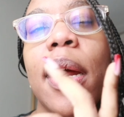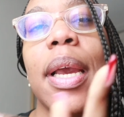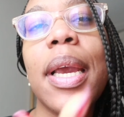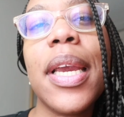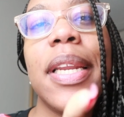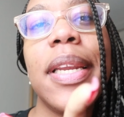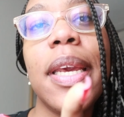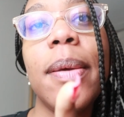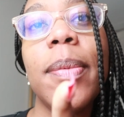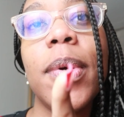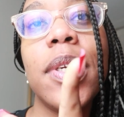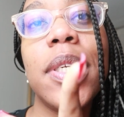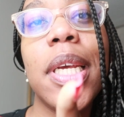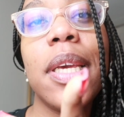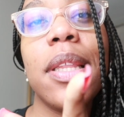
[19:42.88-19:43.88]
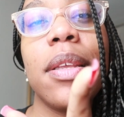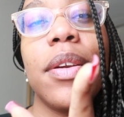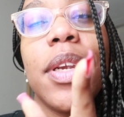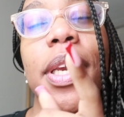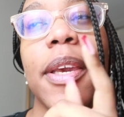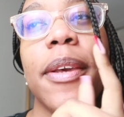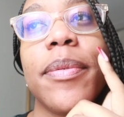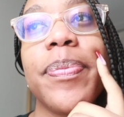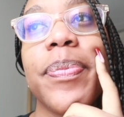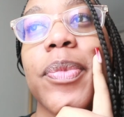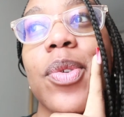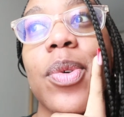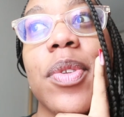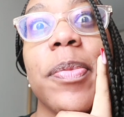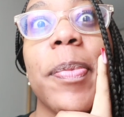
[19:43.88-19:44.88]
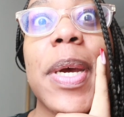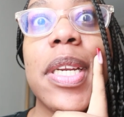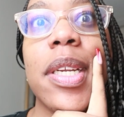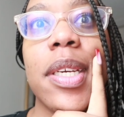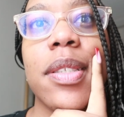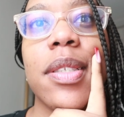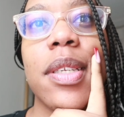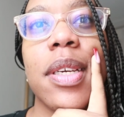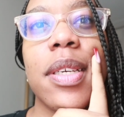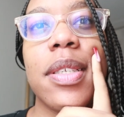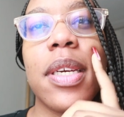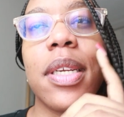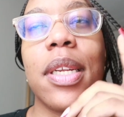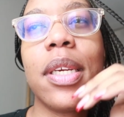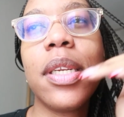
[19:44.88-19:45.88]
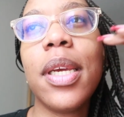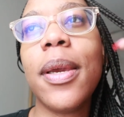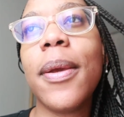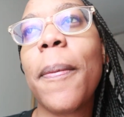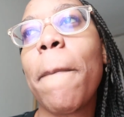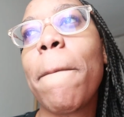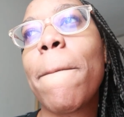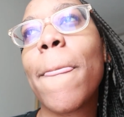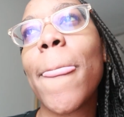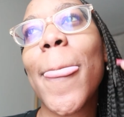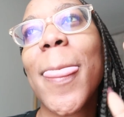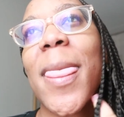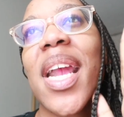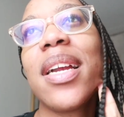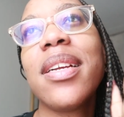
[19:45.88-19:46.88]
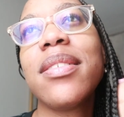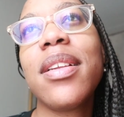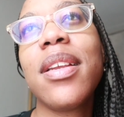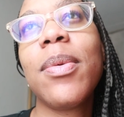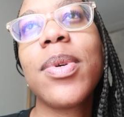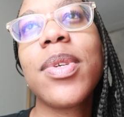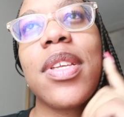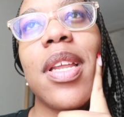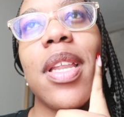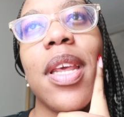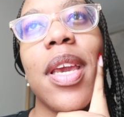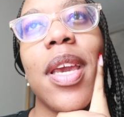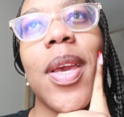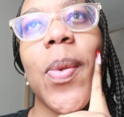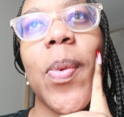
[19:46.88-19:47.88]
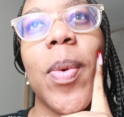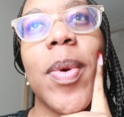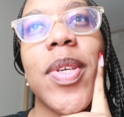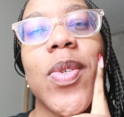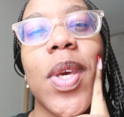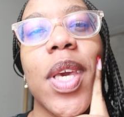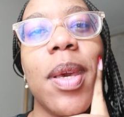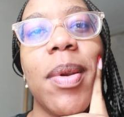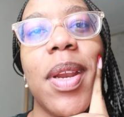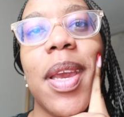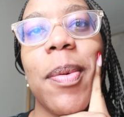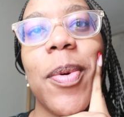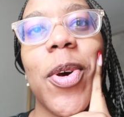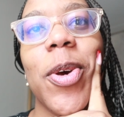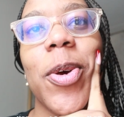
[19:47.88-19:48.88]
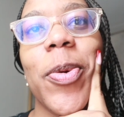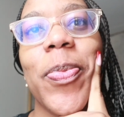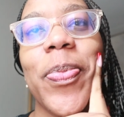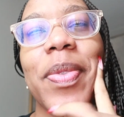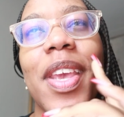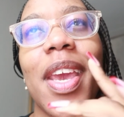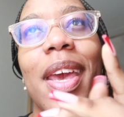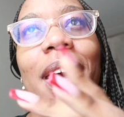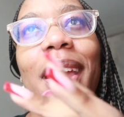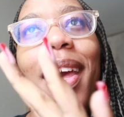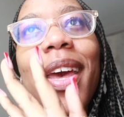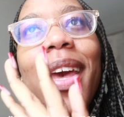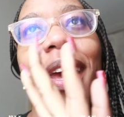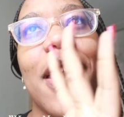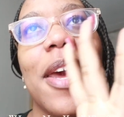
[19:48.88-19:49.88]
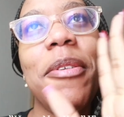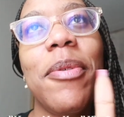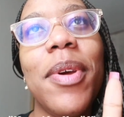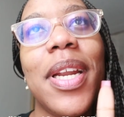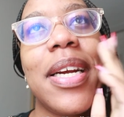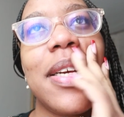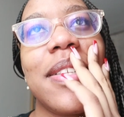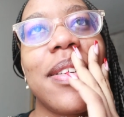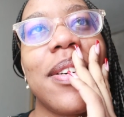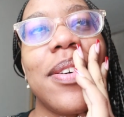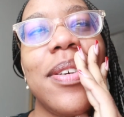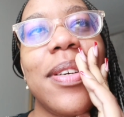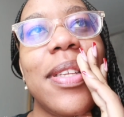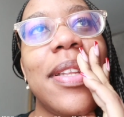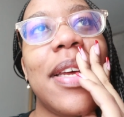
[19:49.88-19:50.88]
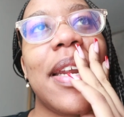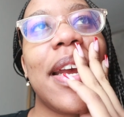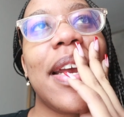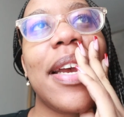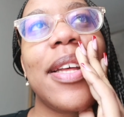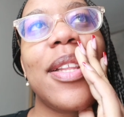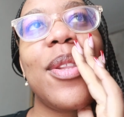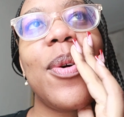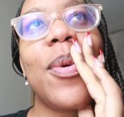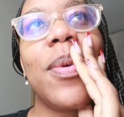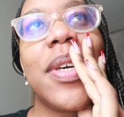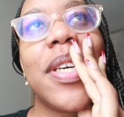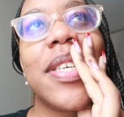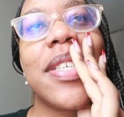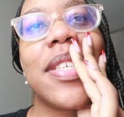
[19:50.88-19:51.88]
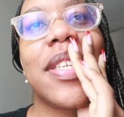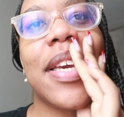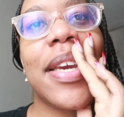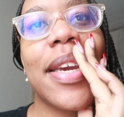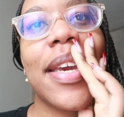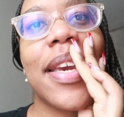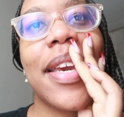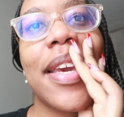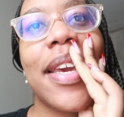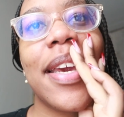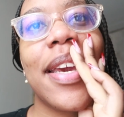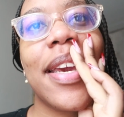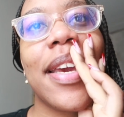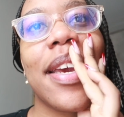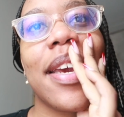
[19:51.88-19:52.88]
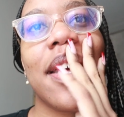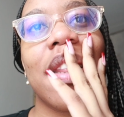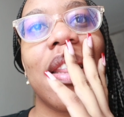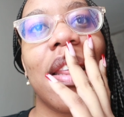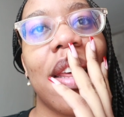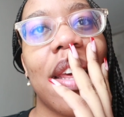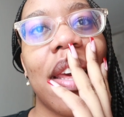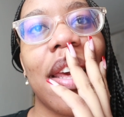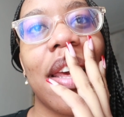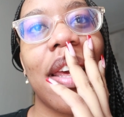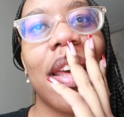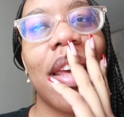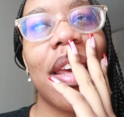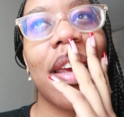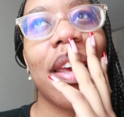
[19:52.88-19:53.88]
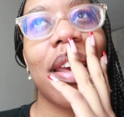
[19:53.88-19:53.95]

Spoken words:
Hey Neighbour day 3. So it's Monday today technically. Yesterday was Sunday, we went to Hey Neighbour. And when I tell you that I had the worst day there,